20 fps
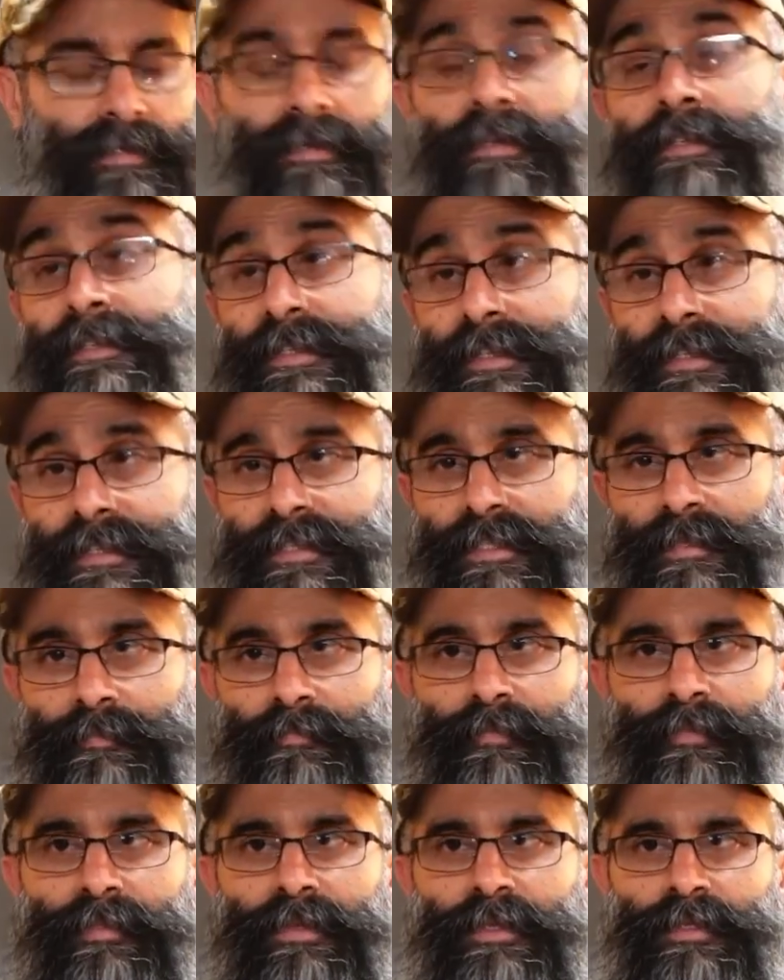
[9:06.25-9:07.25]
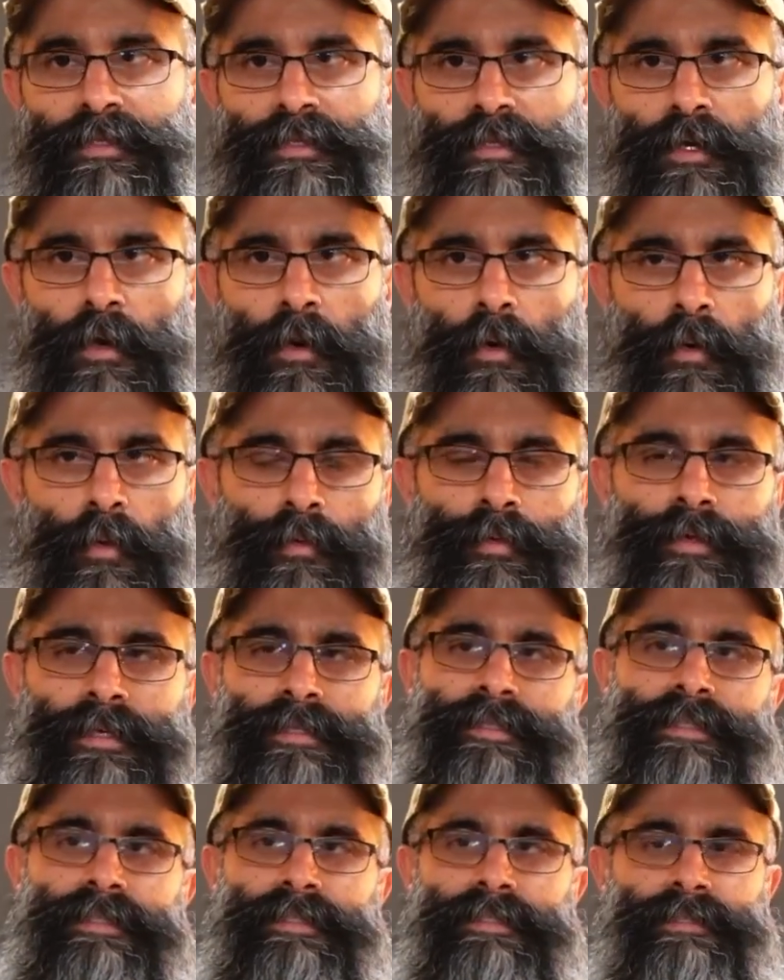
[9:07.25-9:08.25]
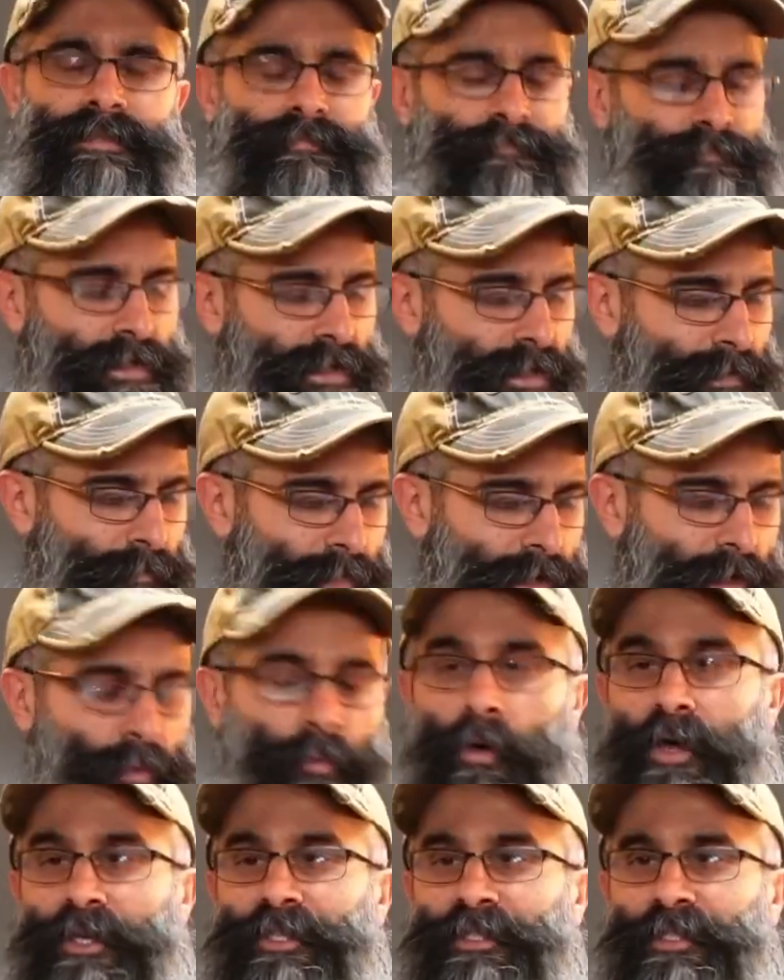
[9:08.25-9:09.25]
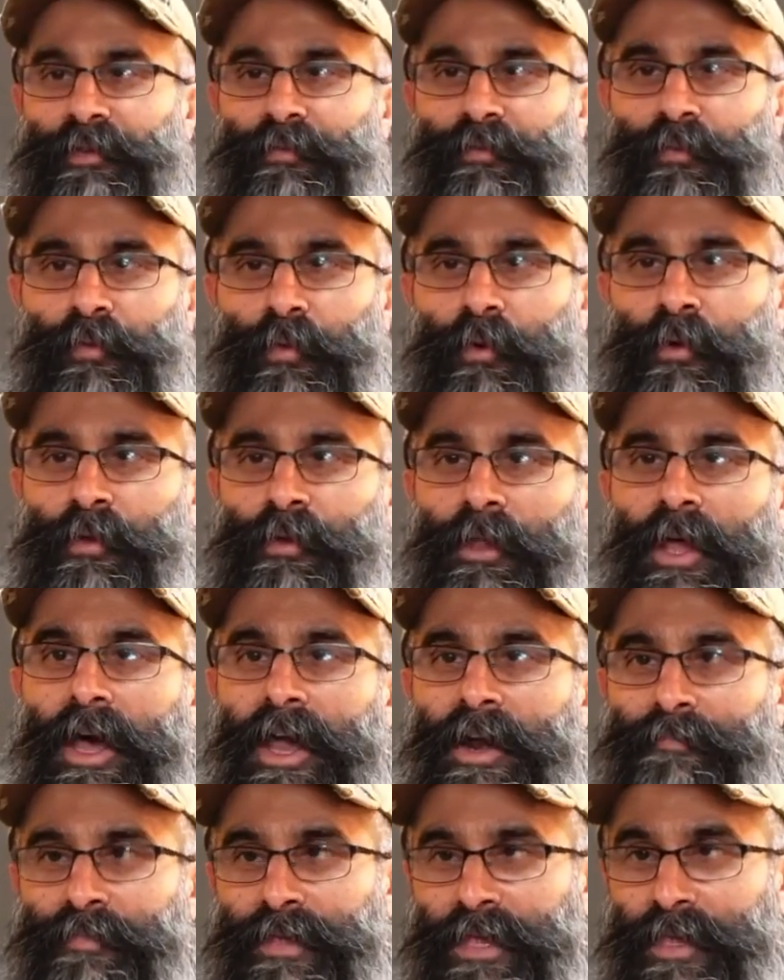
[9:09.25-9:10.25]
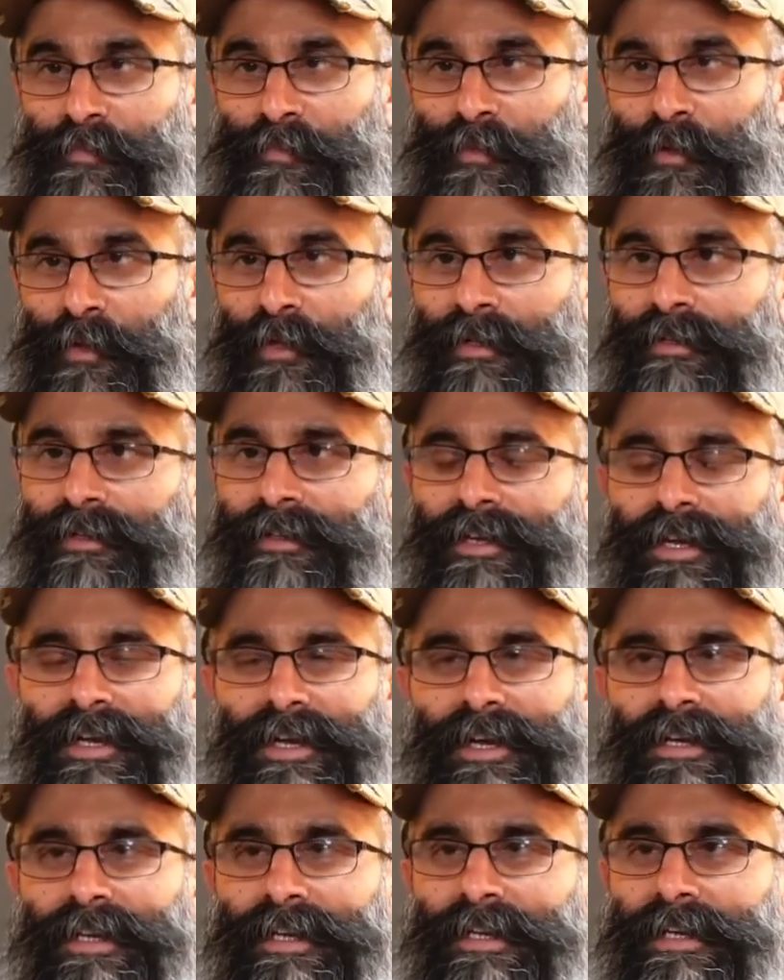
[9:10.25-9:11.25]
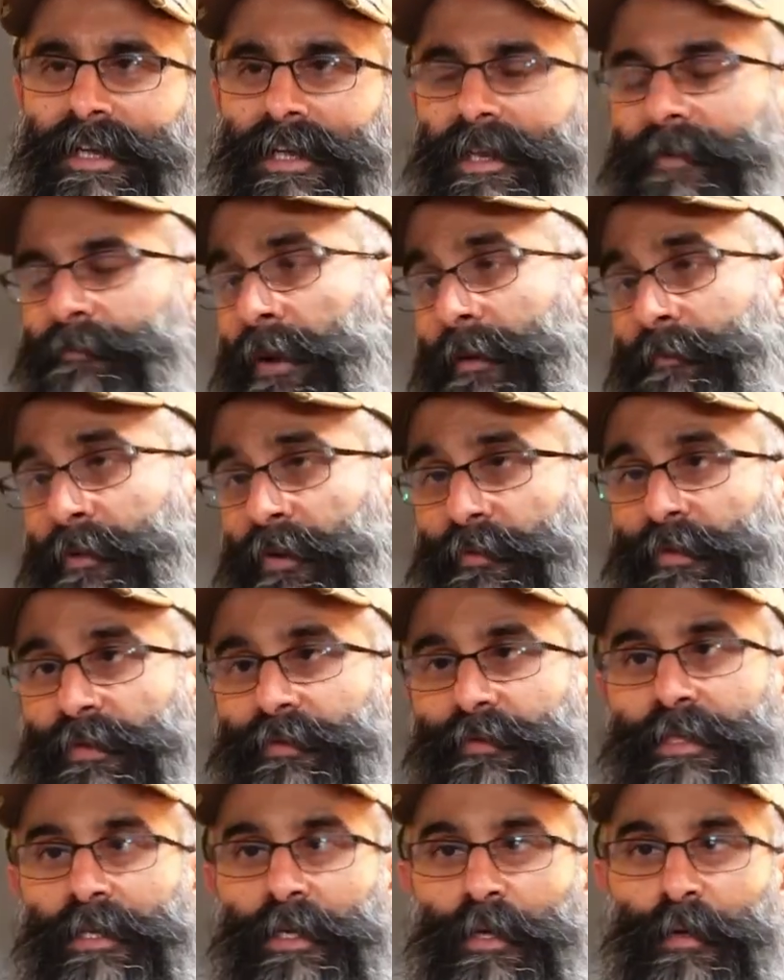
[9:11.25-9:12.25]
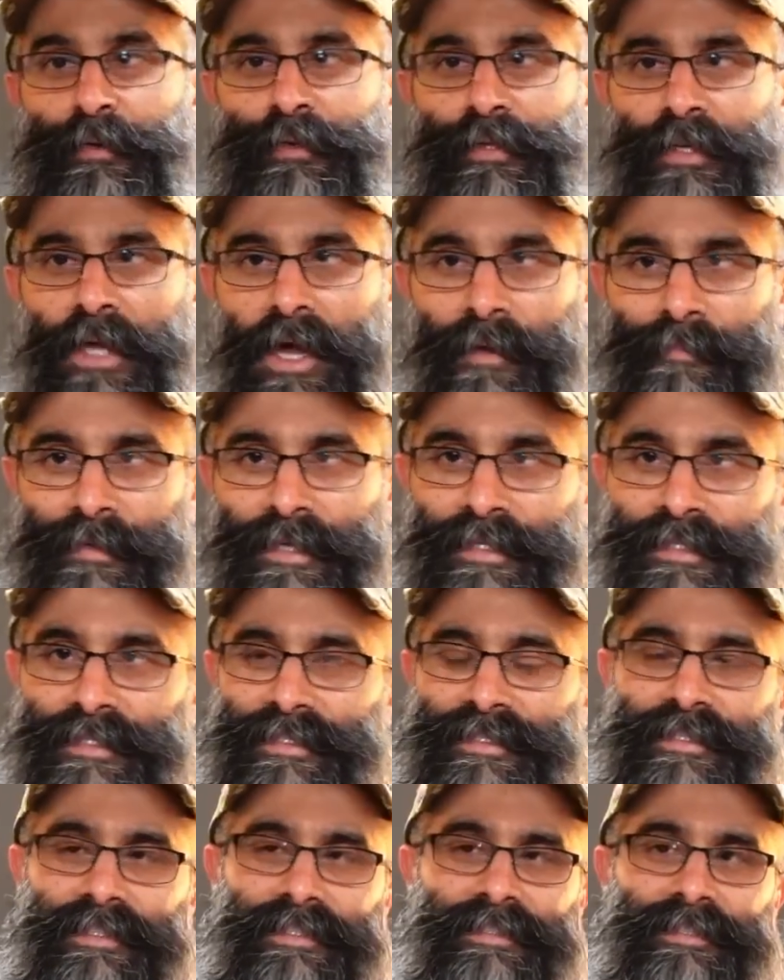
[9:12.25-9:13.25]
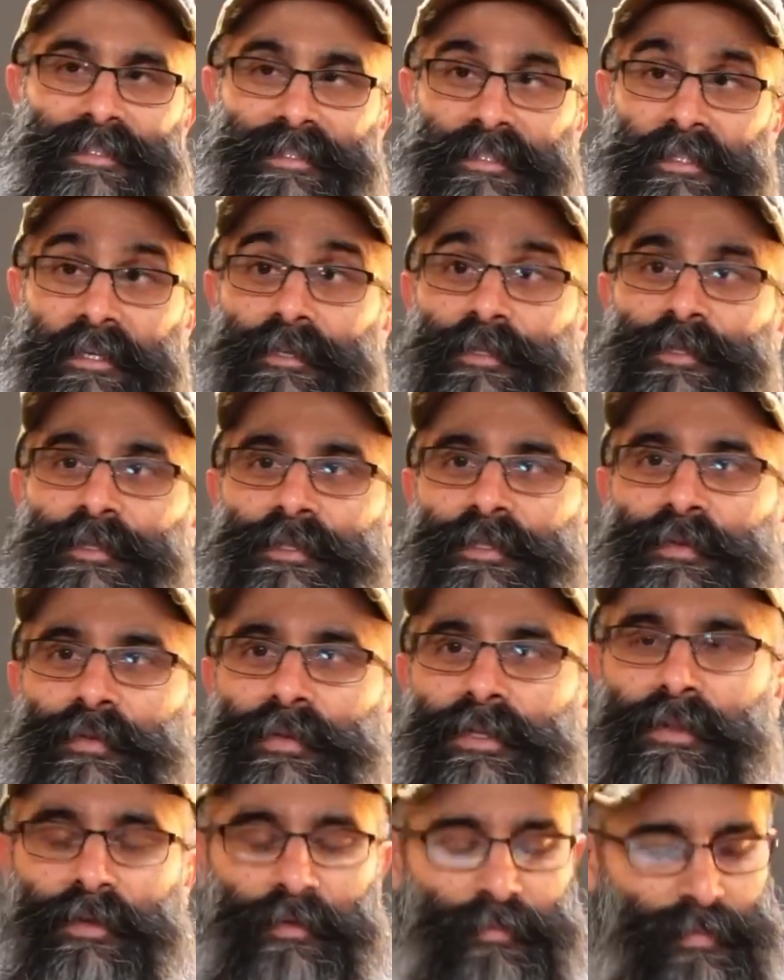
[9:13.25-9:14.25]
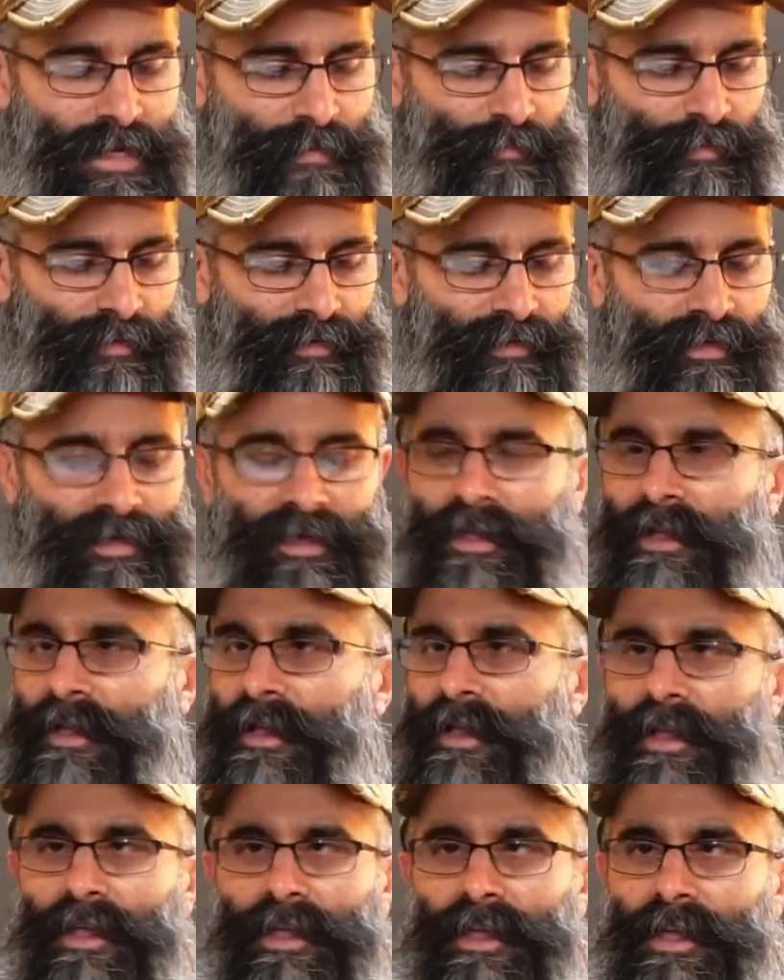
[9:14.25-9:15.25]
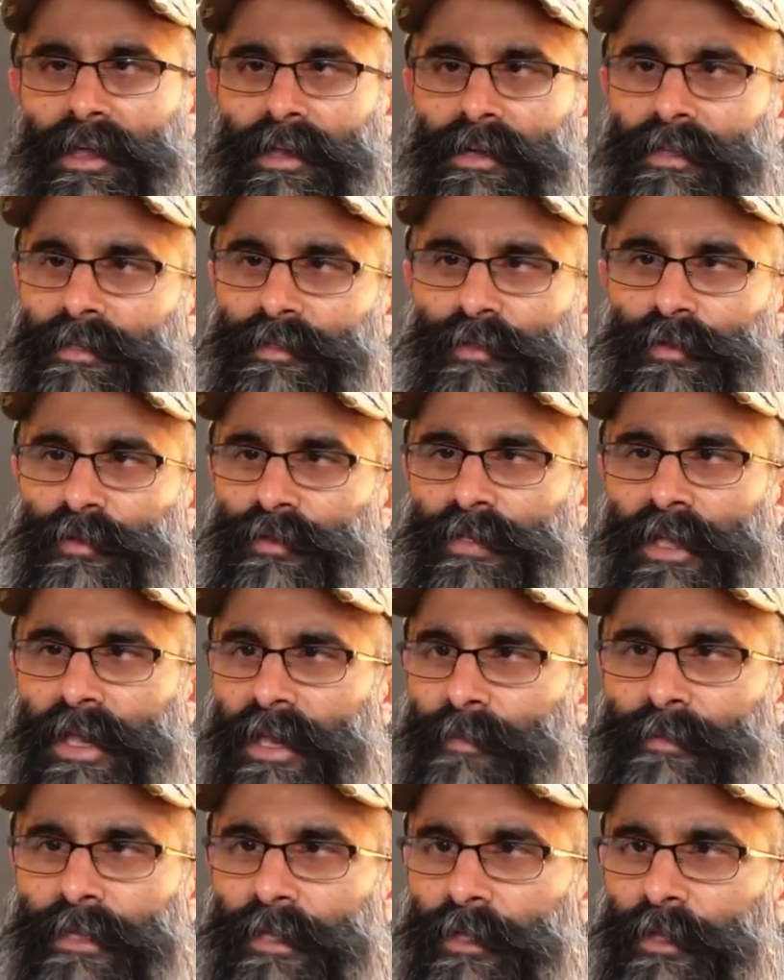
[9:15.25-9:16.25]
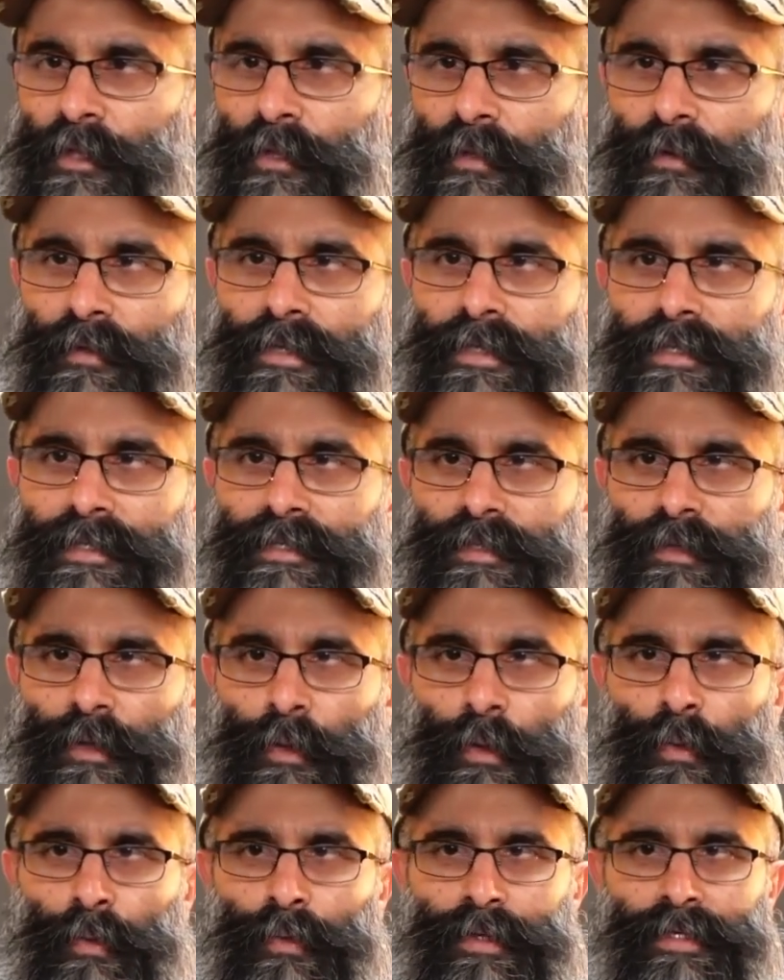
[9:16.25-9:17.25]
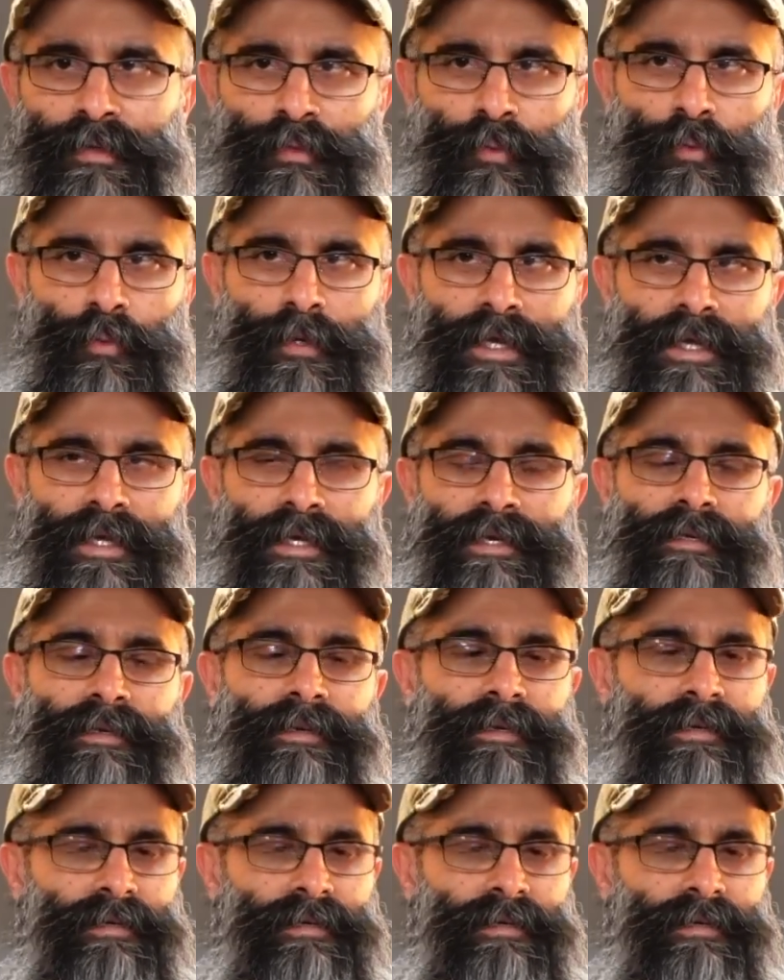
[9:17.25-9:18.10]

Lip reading: system. So this has been a big question for a lot of people in my previous videos, comments, and discussions with other people, and it's just had me curious. So this week